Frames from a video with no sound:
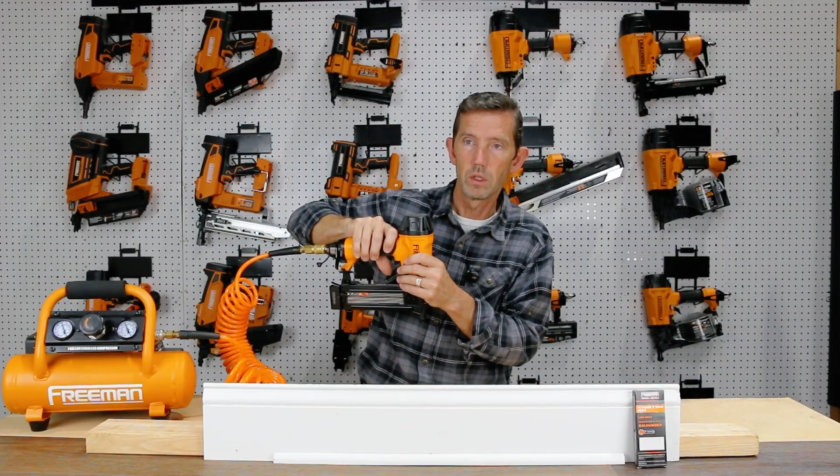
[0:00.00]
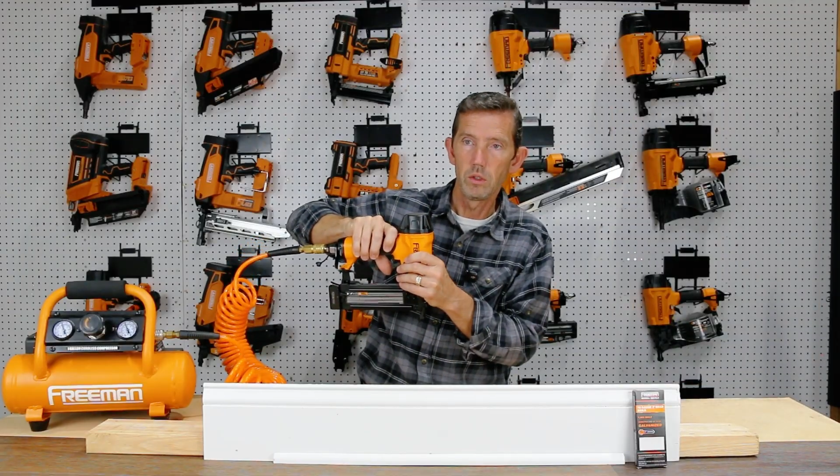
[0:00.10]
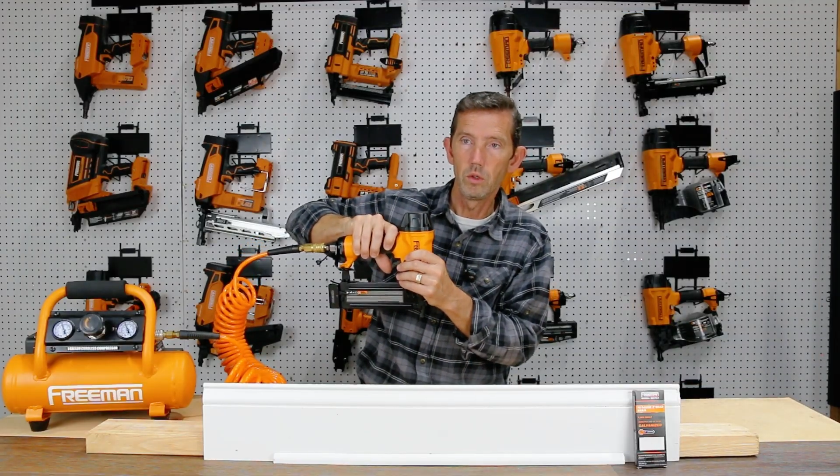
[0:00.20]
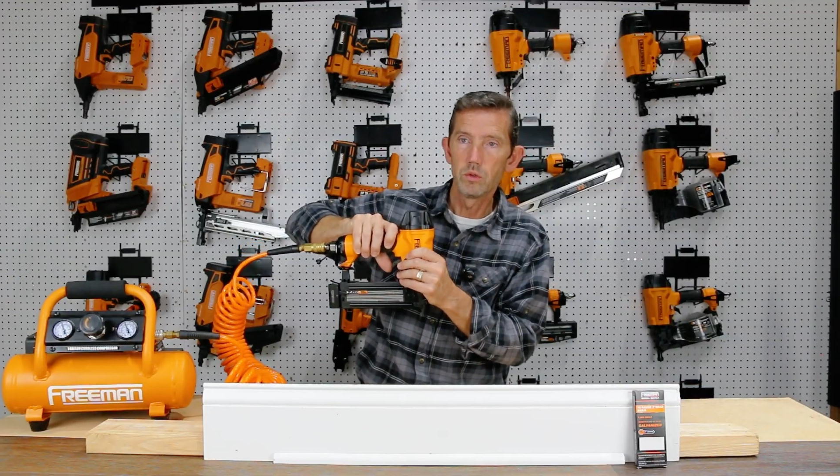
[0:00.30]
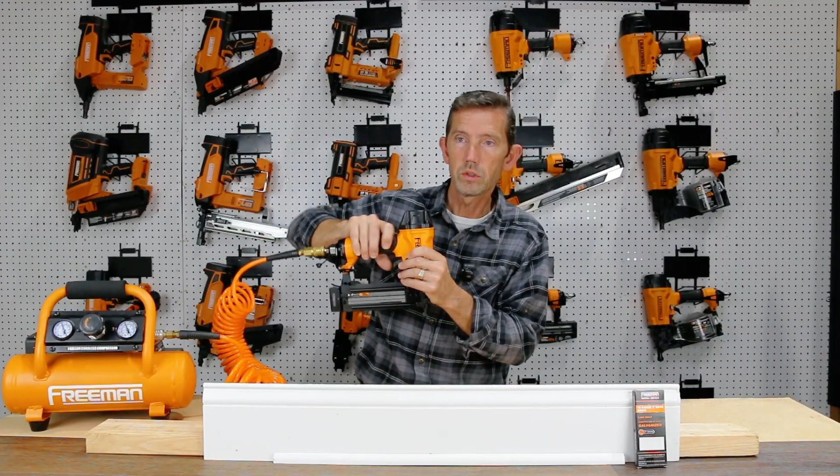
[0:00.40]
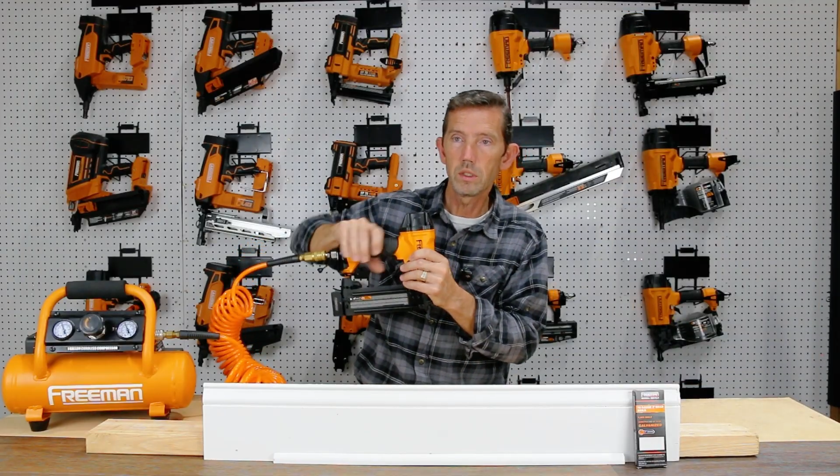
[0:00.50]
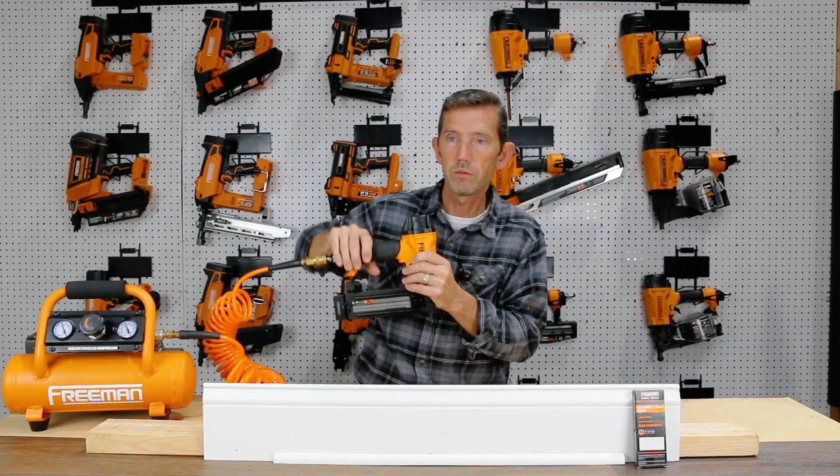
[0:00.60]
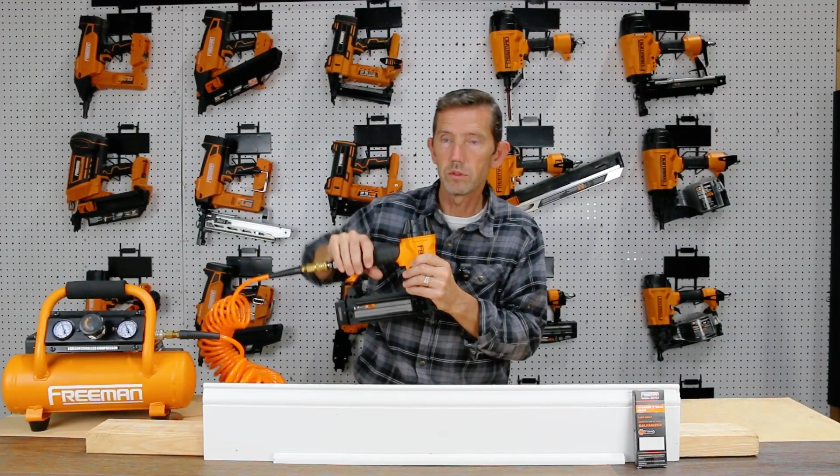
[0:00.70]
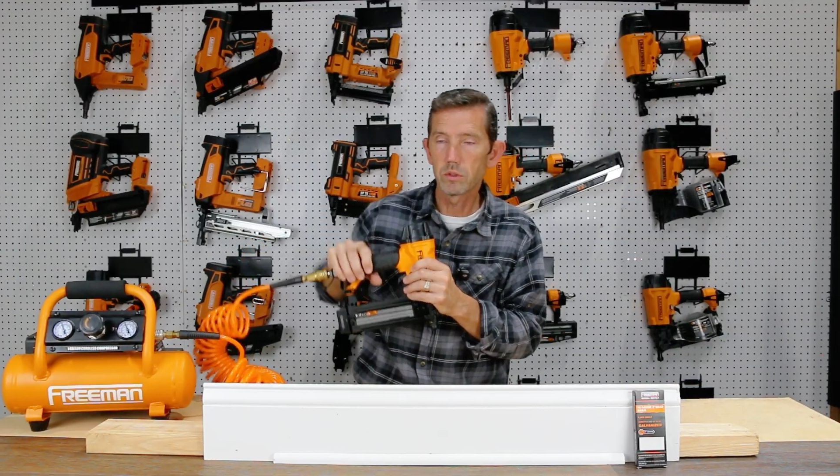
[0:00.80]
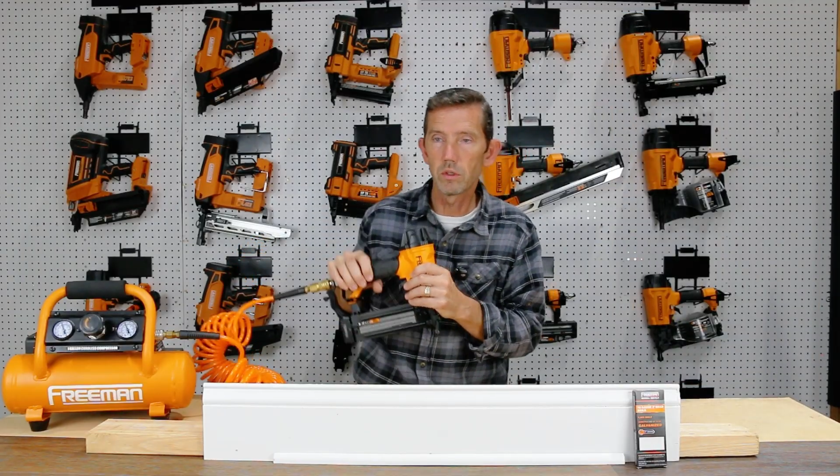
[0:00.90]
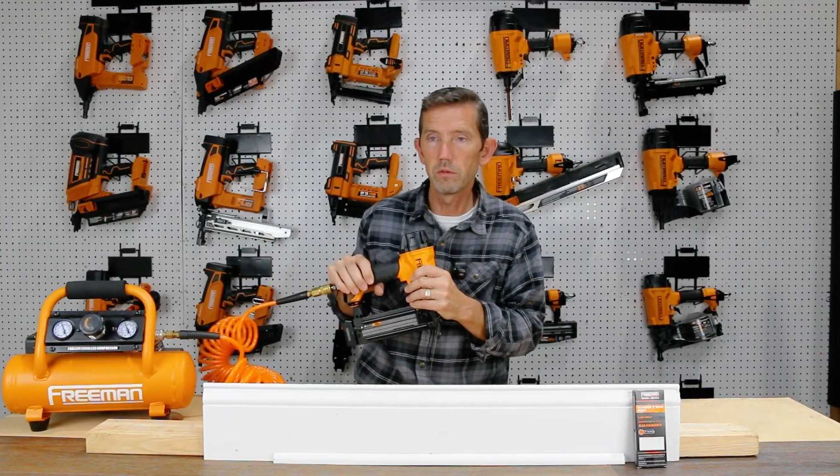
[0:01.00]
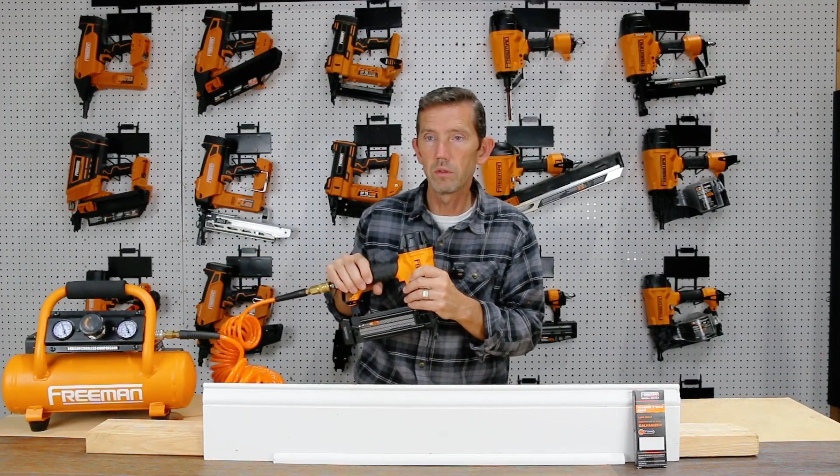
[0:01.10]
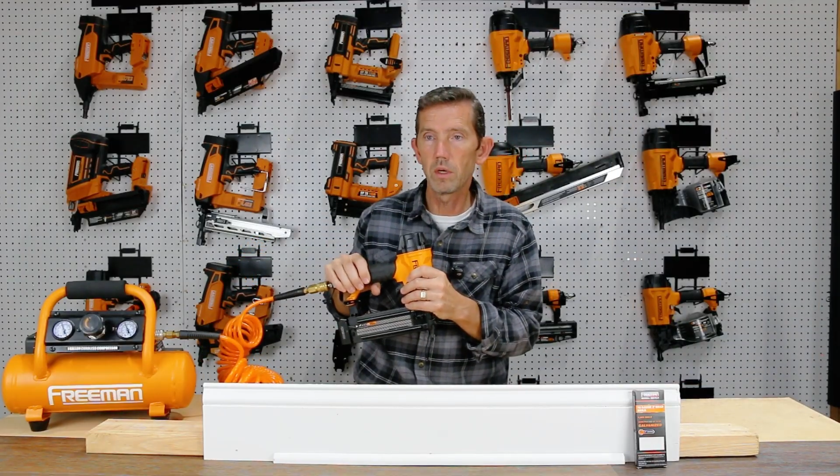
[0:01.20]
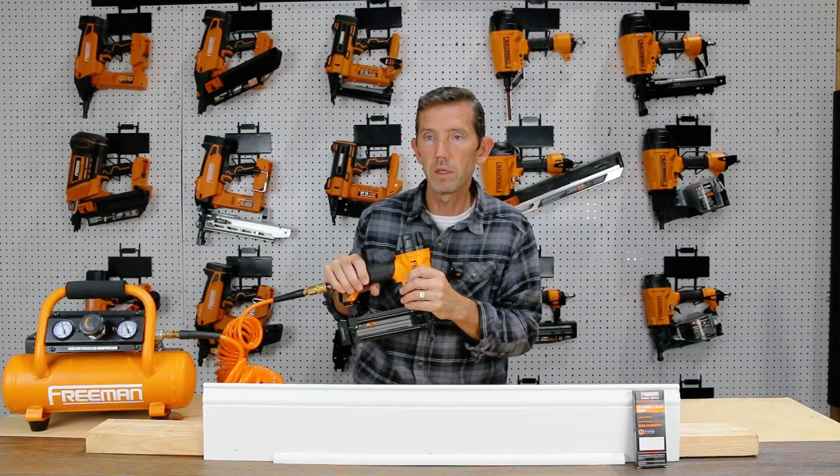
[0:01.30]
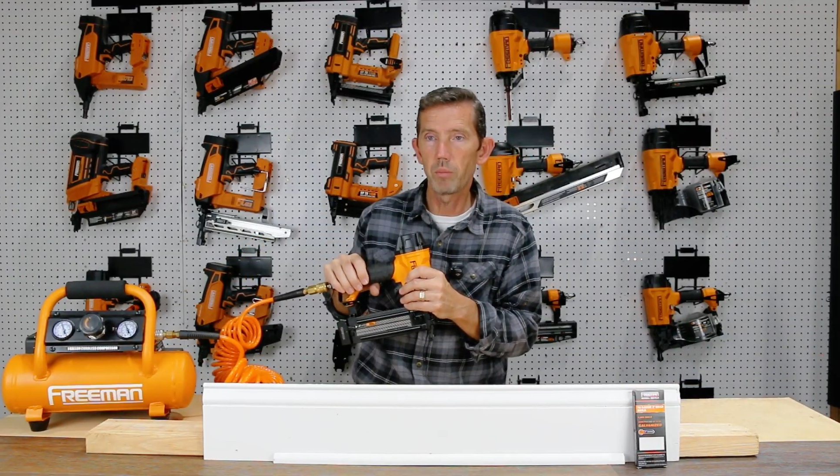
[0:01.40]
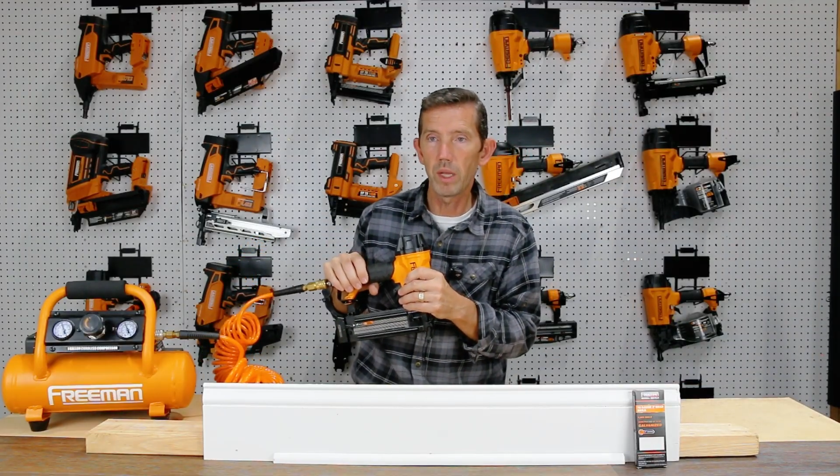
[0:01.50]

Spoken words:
Usually if it's driven right,